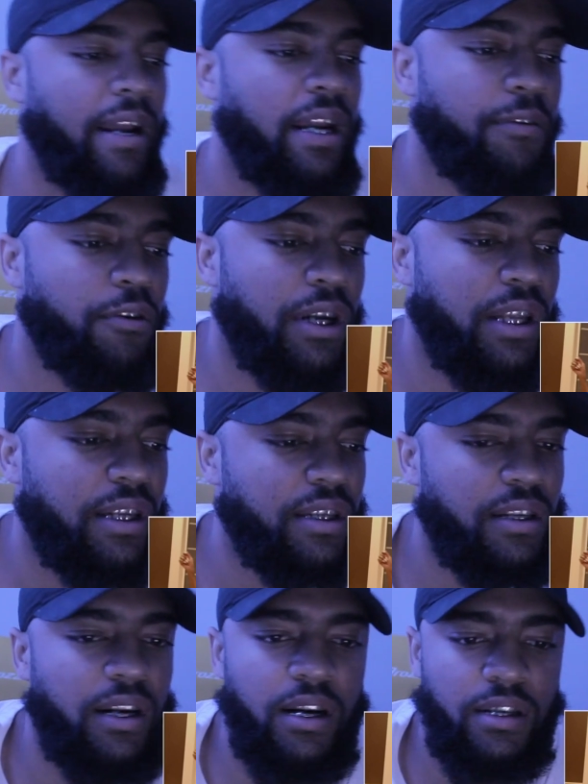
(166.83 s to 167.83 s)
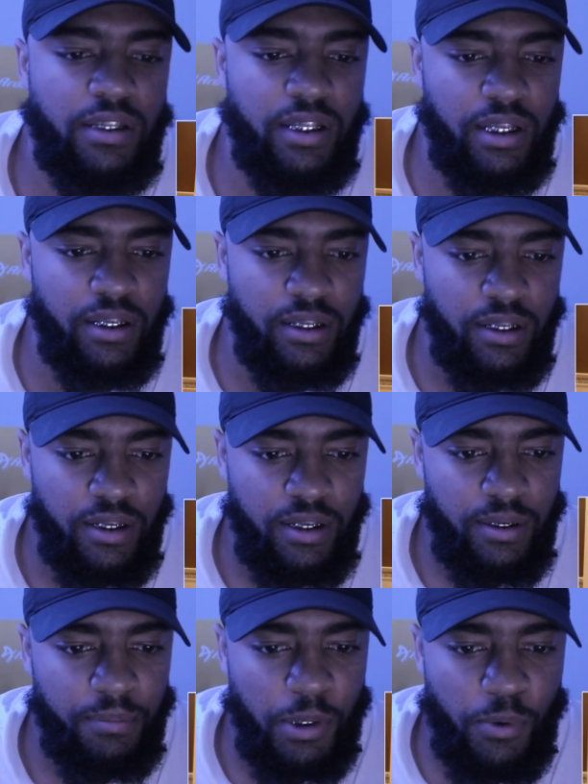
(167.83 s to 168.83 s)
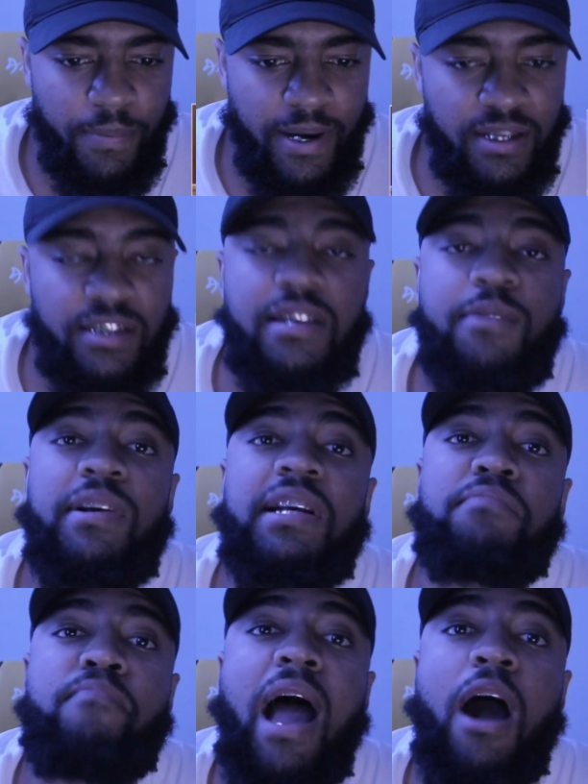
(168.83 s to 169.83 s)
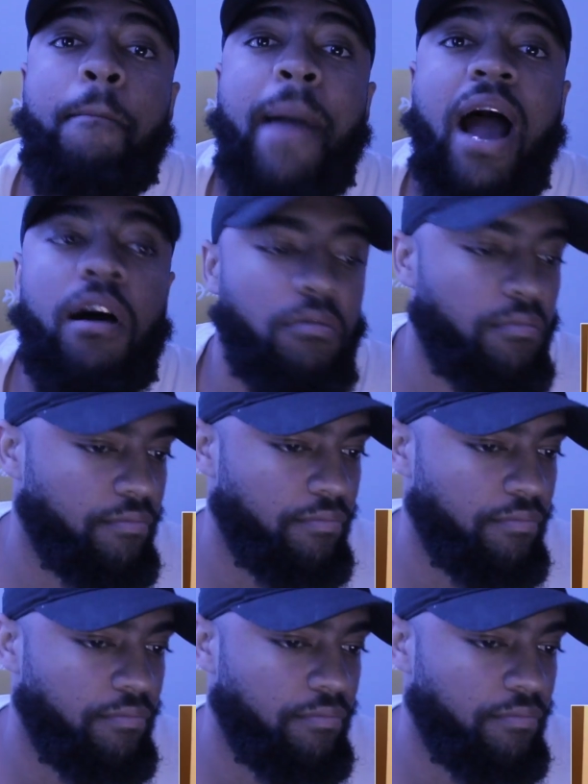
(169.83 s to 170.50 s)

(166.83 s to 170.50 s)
I never really listened to her shit, but we better see what it's about.